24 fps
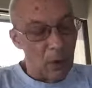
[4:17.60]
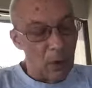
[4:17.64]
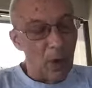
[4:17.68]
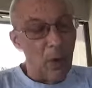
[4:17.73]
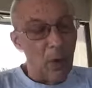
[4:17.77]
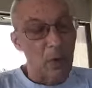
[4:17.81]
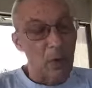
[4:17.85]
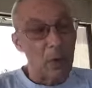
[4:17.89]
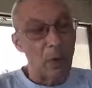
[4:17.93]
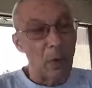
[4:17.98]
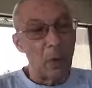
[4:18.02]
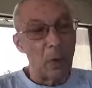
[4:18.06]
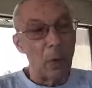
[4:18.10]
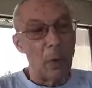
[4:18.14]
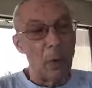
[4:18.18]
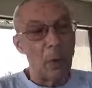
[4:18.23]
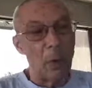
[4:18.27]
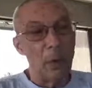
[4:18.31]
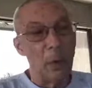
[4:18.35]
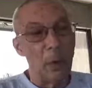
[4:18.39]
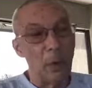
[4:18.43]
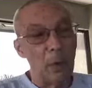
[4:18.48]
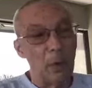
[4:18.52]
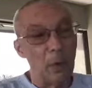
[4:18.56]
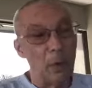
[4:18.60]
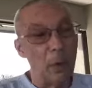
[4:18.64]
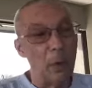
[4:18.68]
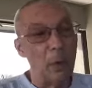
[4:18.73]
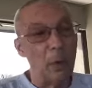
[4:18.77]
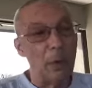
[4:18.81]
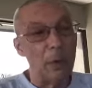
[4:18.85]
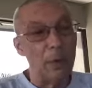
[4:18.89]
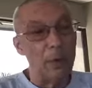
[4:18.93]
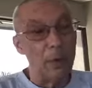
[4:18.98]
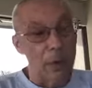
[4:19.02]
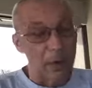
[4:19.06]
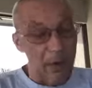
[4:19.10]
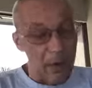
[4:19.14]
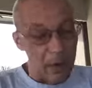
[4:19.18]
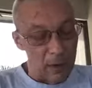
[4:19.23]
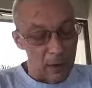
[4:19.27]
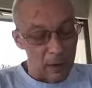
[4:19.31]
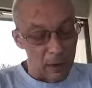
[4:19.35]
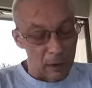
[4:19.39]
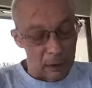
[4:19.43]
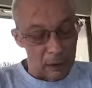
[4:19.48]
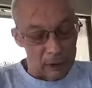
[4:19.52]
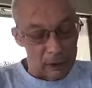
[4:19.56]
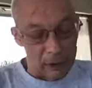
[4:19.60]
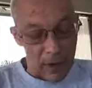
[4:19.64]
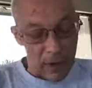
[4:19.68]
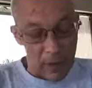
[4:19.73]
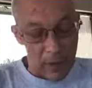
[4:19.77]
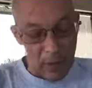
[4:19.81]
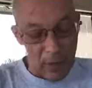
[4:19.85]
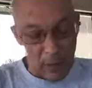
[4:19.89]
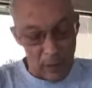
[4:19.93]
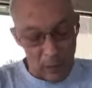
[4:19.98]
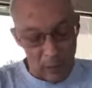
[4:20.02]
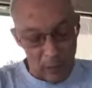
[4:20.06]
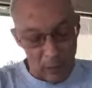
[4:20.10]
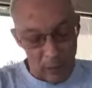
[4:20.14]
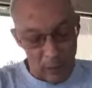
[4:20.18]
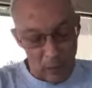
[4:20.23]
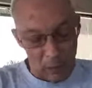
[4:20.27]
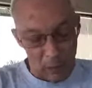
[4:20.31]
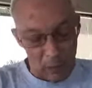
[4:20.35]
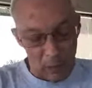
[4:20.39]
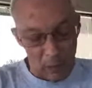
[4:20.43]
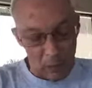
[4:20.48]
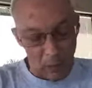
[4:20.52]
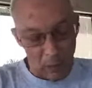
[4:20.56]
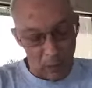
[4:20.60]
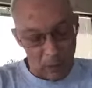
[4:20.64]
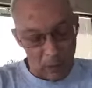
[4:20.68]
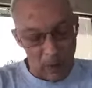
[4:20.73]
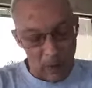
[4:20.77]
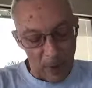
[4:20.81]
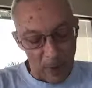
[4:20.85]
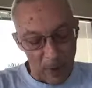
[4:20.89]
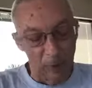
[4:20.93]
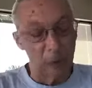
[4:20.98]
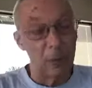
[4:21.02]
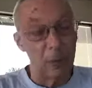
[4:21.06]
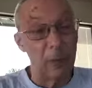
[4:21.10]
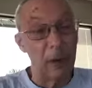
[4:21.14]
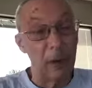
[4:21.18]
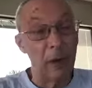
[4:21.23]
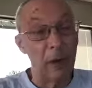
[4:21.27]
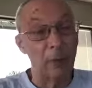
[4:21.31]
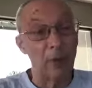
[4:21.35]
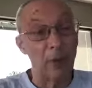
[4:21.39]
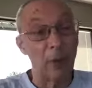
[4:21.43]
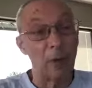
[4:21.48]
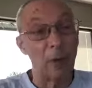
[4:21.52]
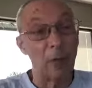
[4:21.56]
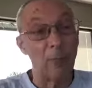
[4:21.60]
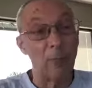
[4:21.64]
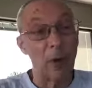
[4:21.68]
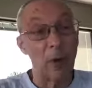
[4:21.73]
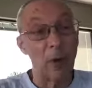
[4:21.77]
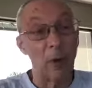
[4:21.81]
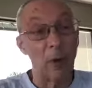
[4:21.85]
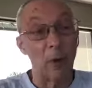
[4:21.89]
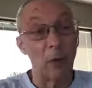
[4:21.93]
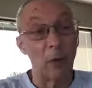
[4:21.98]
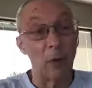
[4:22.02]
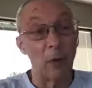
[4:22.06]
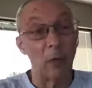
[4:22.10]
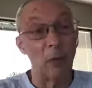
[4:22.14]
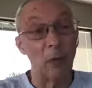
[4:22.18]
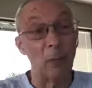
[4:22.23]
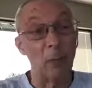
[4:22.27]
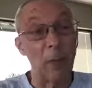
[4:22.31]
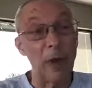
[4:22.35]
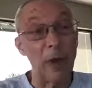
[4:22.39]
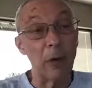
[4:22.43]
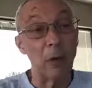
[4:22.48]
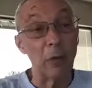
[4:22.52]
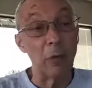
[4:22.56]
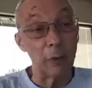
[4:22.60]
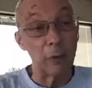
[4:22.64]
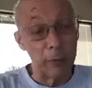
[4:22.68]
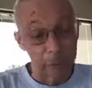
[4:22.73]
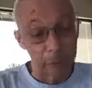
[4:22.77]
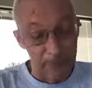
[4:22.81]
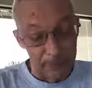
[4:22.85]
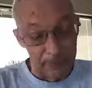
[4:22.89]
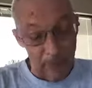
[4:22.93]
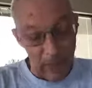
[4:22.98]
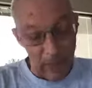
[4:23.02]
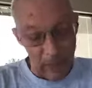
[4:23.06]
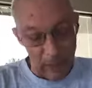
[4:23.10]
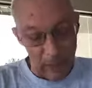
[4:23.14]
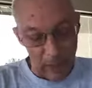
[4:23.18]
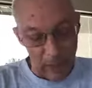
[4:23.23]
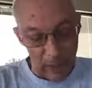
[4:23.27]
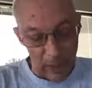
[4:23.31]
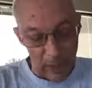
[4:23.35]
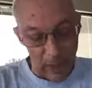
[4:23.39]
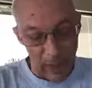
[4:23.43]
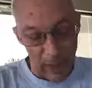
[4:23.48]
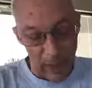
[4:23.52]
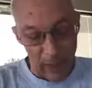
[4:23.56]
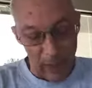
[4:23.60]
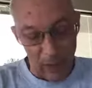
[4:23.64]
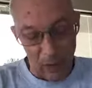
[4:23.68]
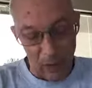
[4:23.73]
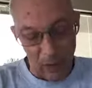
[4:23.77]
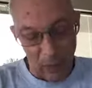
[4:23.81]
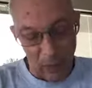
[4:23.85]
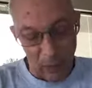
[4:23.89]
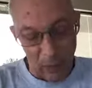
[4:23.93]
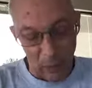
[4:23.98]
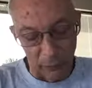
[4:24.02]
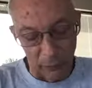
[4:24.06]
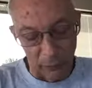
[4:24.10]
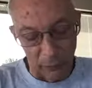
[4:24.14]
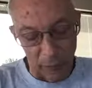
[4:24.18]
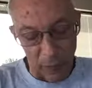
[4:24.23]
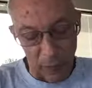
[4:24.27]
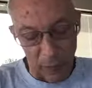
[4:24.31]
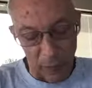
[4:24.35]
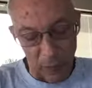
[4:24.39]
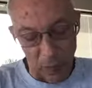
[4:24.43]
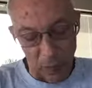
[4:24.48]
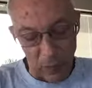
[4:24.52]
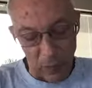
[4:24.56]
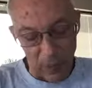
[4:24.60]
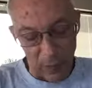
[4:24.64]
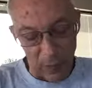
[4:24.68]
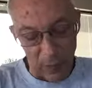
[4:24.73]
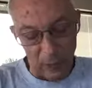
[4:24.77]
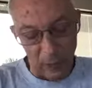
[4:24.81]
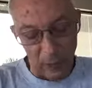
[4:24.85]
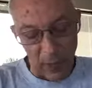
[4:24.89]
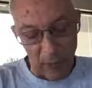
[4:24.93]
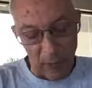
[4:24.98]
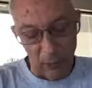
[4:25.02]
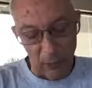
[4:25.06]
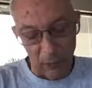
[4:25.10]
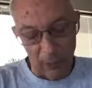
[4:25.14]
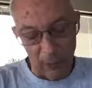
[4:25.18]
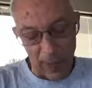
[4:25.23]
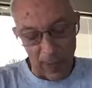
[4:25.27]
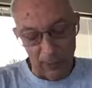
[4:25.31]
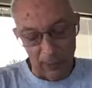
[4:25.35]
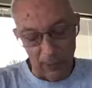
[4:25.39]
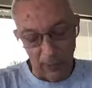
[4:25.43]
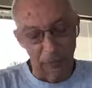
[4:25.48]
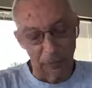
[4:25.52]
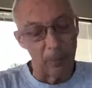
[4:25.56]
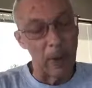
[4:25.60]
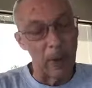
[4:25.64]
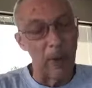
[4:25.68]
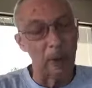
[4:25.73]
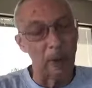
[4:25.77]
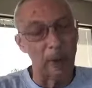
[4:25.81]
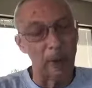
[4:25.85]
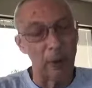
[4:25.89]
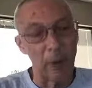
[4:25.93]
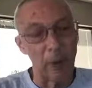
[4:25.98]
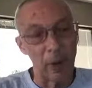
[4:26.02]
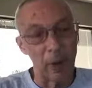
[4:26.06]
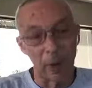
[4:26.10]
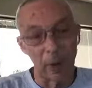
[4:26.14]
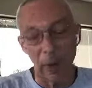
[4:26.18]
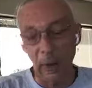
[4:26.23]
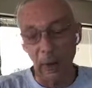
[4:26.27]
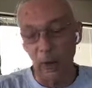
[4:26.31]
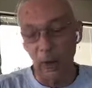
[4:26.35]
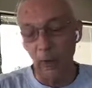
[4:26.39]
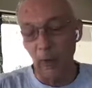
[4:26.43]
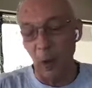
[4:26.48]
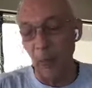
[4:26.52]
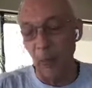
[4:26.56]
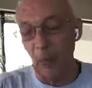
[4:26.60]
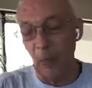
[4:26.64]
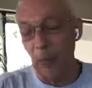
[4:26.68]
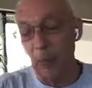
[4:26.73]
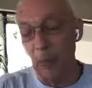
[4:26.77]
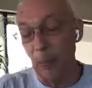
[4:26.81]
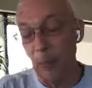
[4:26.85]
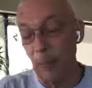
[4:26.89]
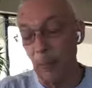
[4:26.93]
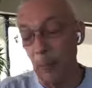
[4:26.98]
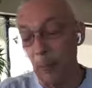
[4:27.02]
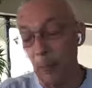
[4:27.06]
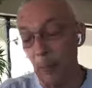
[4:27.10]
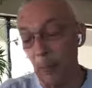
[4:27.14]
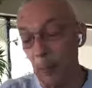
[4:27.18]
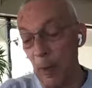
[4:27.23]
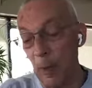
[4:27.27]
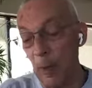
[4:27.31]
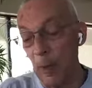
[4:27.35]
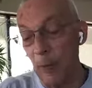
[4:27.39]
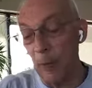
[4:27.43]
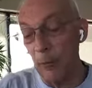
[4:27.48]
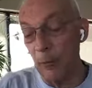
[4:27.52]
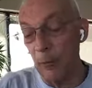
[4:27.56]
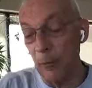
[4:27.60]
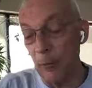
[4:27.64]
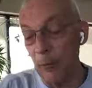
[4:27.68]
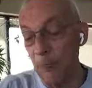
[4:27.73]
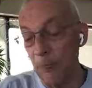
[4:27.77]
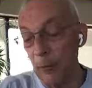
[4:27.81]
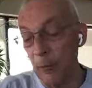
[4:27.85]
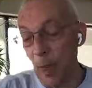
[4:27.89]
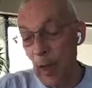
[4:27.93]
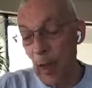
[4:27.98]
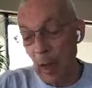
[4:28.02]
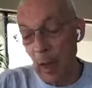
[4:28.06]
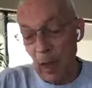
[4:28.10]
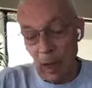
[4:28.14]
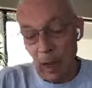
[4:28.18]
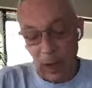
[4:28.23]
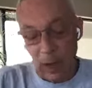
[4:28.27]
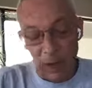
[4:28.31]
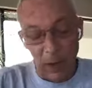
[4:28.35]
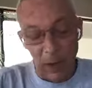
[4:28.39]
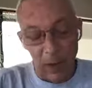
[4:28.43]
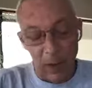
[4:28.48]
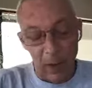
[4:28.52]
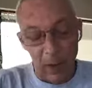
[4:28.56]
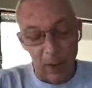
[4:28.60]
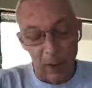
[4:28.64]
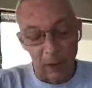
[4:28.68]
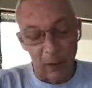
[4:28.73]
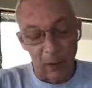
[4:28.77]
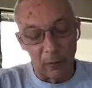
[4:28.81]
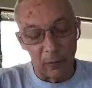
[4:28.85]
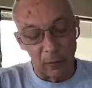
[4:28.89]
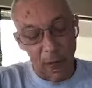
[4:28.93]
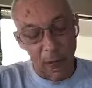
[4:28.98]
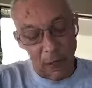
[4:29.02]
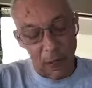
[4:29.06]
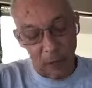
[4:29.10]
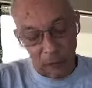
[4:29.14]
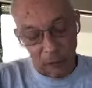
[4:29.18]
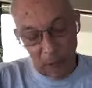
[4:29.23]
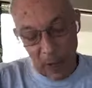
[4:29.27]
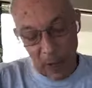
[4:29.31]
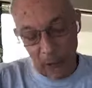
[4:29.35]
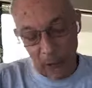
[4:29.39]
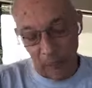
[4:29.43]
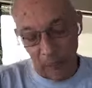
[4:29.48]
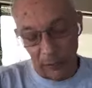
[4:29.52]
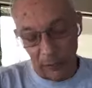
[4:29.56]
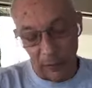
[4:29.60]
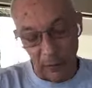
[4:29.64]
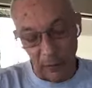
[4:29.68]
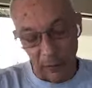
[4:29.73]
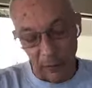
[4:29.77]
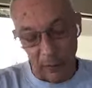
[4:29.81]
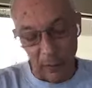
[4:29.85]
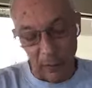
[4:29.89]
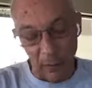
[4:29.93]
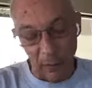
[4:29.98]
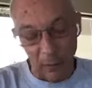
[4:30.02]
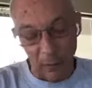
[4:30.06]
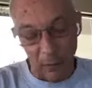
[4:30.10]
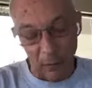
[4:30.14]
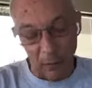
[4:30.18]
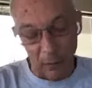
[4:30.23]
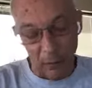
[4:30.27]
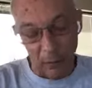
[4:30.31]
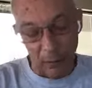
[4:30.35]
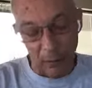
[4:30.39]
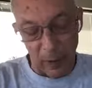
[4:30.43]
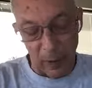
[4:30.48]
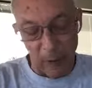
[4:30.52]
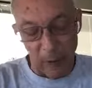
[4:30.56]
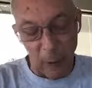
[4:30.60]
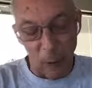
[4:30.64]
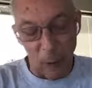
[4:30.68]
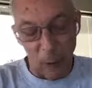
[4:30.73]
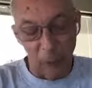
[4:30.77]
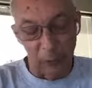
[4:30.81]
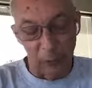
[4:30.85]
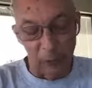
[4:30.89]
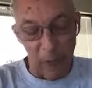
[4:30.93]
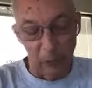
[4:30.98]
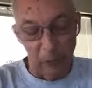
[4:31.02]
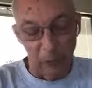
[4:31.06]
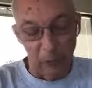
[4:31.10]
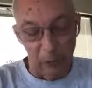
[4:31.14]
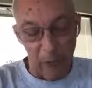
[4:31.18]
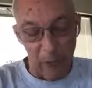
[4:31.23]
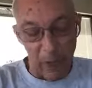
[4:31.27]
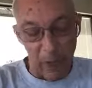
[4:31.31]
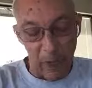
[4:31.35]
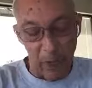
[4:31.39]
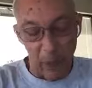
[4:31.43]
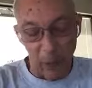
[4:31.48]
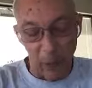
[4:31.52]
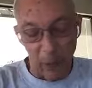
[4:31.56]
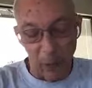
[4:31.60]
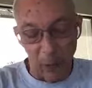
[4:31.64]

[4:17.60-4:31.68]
Other duties that are assigned during the Toastmaster meeting, first of all, are the speakers, and also the table topics master and table topics speakers. And table topics is an interesting portion of the meeting.